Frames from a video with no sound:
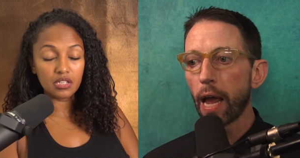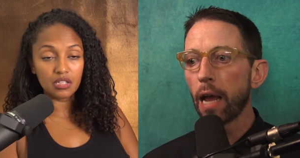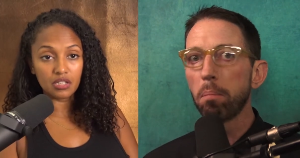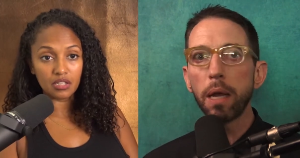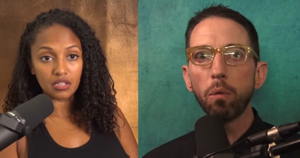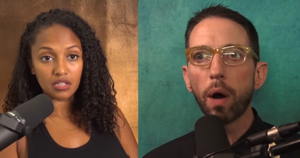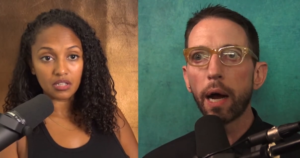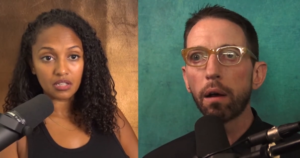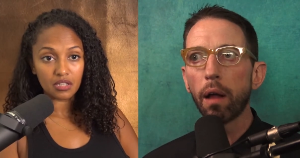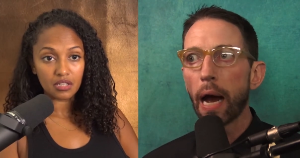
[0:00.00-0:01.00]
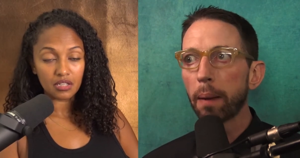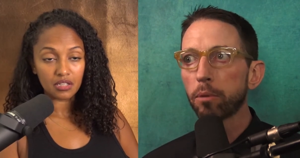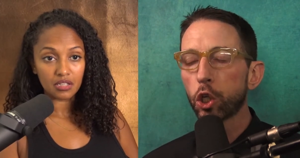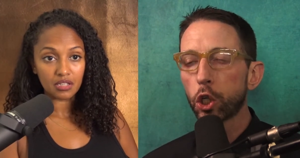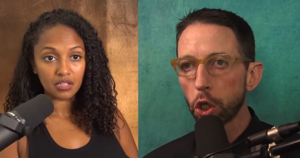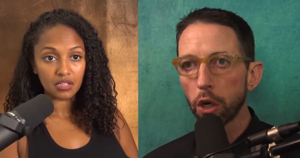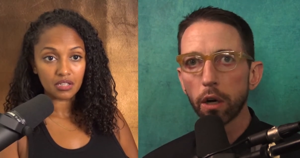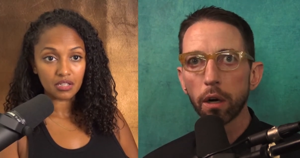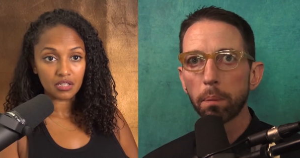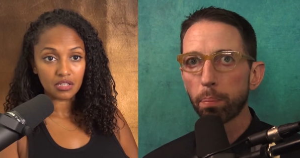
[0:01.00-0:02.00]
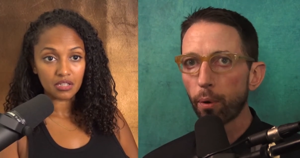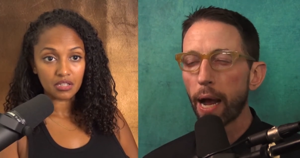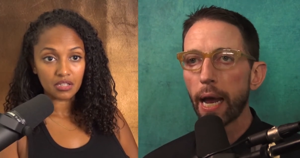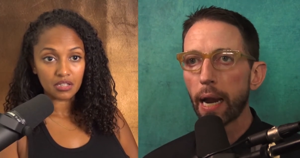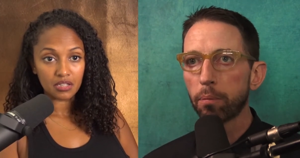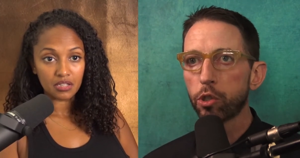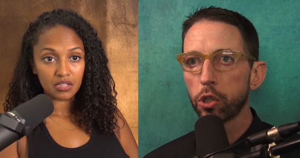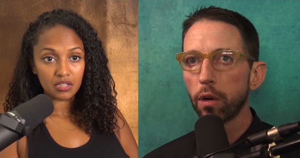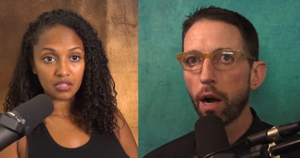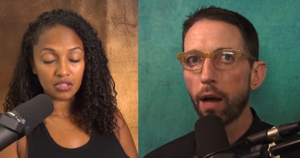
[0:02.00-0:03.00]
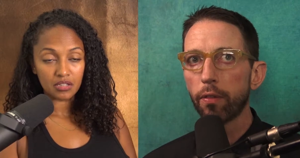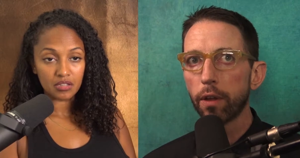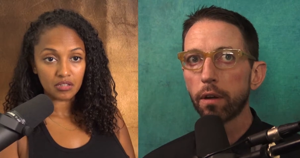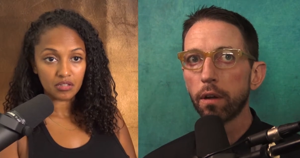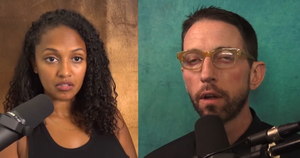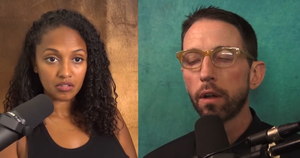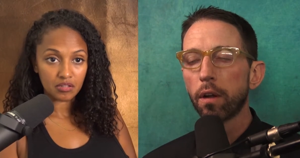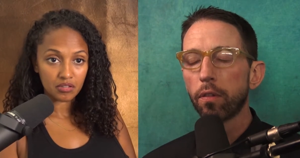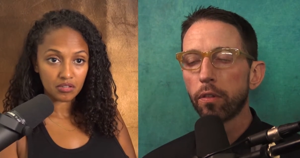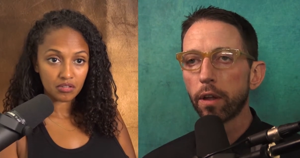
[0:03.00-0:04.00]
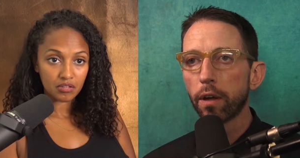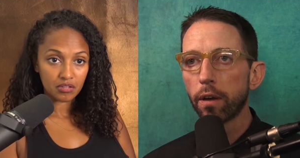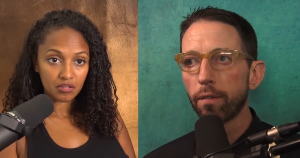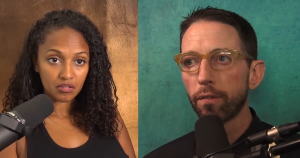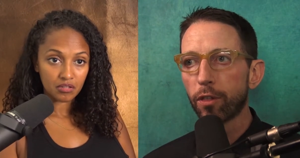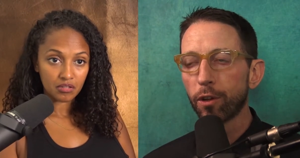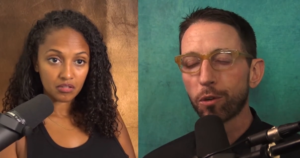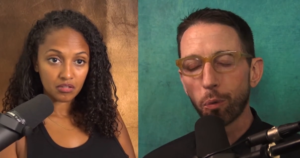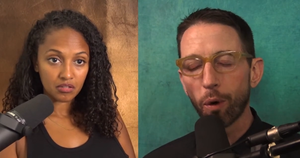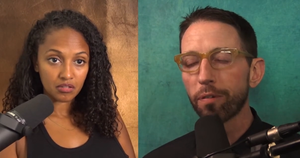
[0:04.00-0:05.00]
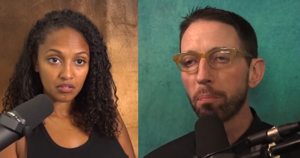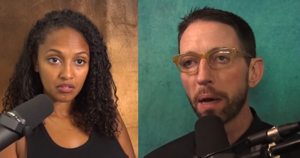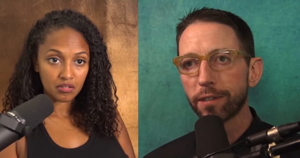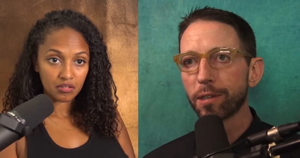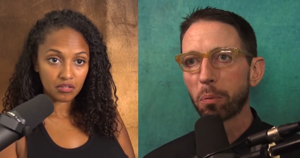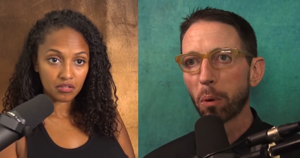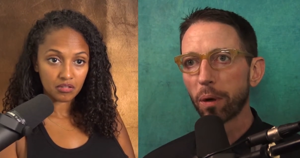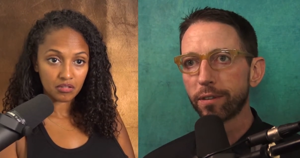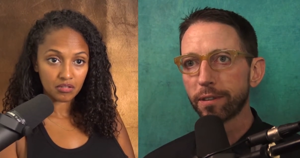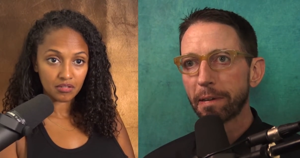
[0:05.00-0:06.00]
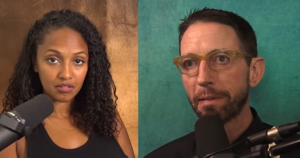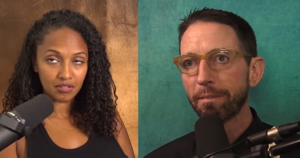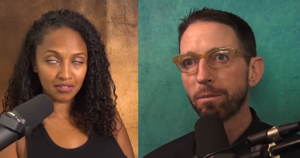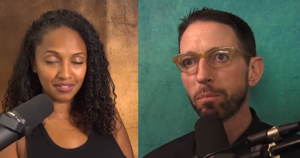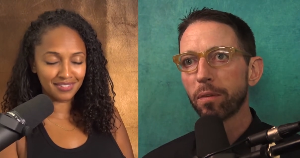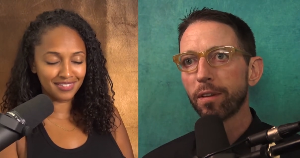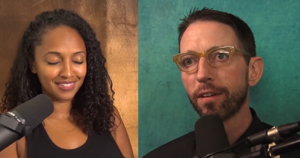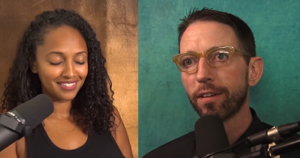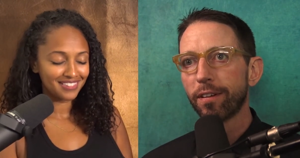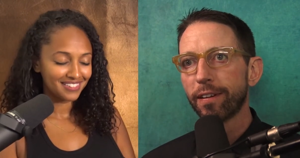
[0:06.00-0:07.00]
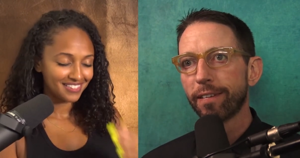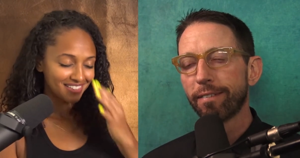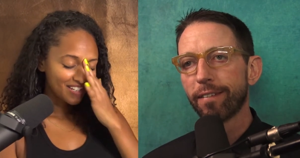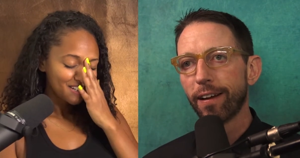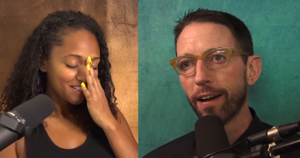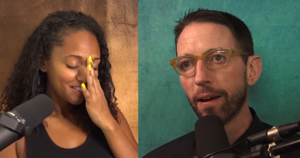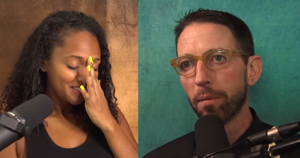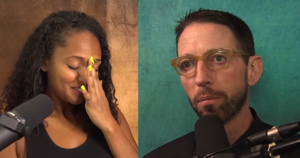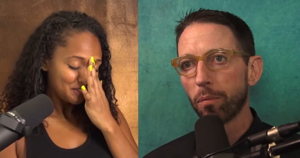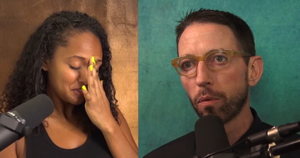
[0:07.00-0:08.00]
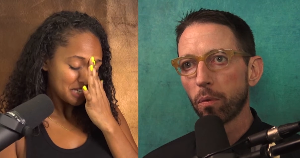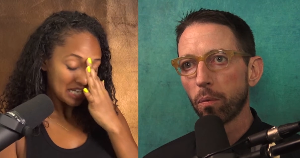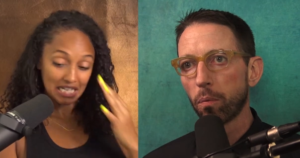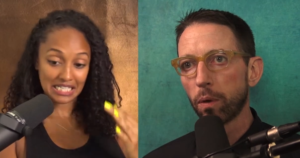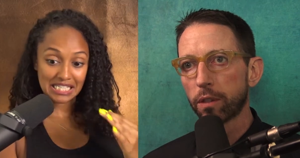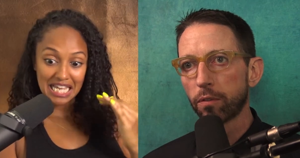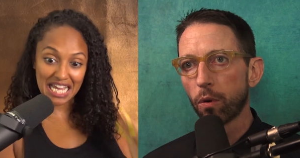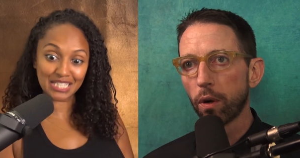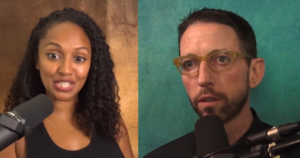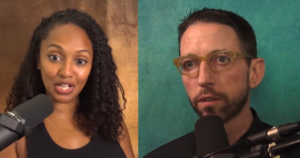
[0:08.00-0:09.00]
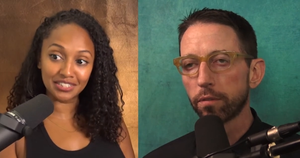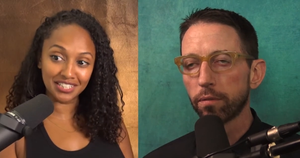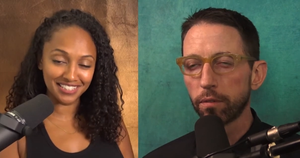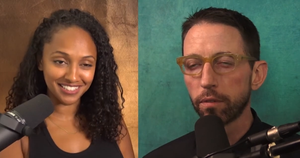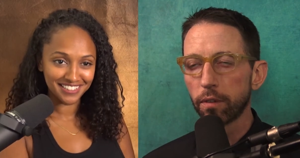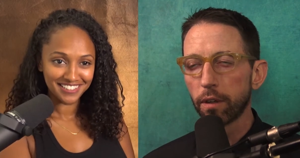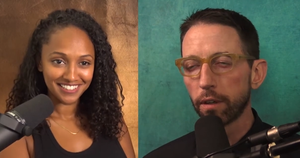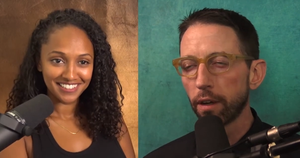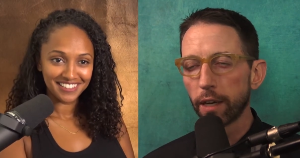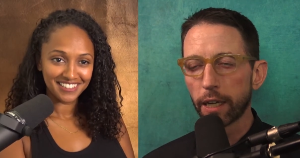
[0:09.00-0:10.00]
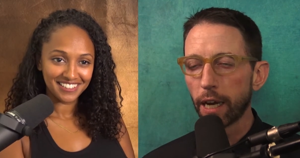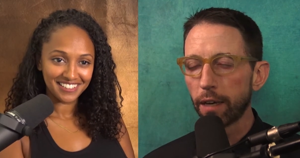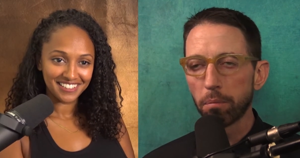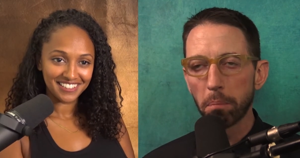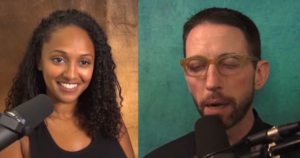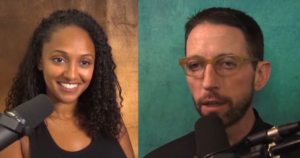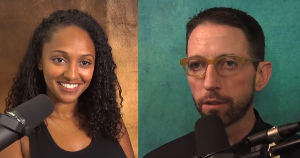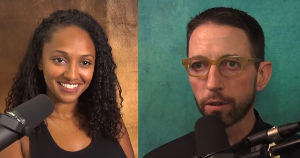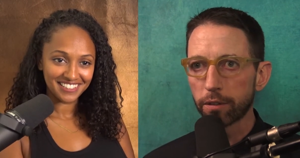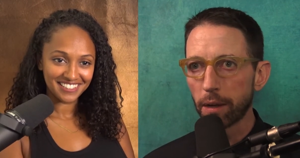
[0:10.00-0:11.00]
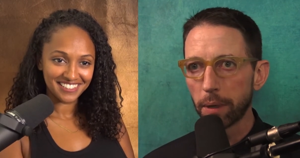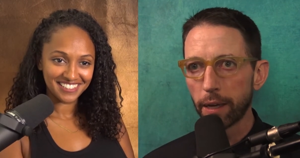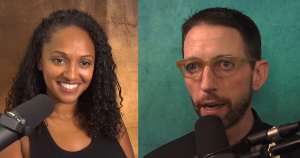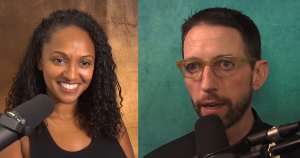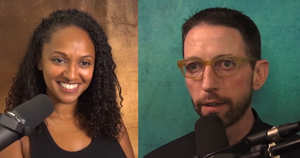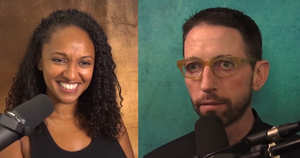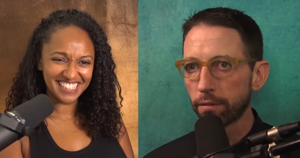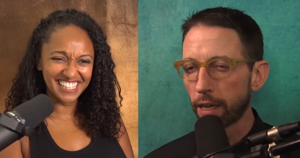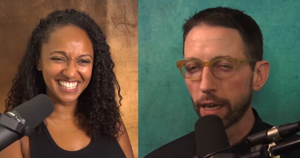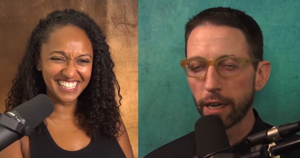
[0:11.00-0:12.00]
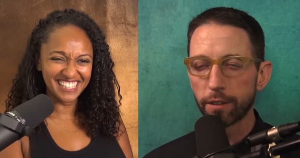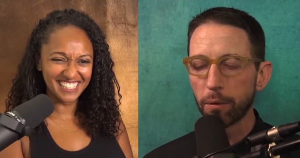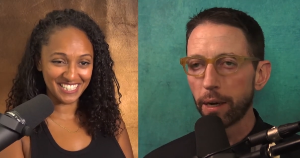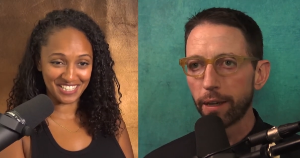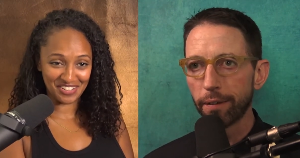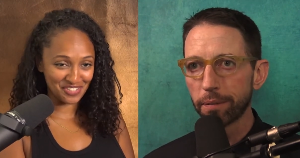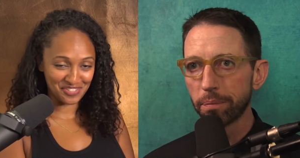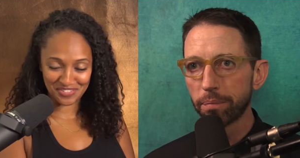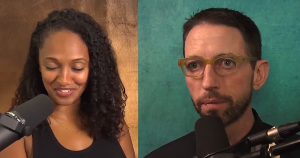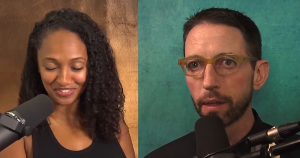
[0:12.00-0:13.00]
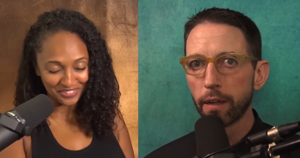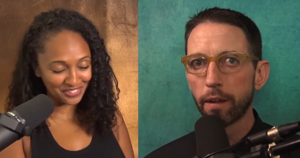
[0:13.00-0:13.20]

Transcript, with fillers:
Speaker 1: And meanwhile, I'm sure Brad, I'm sure on the the the dwarf message boards. Um, You're gonna get us canceled. Course, again, many jokes coming ahead. Cannot do any of them. Don't, don't,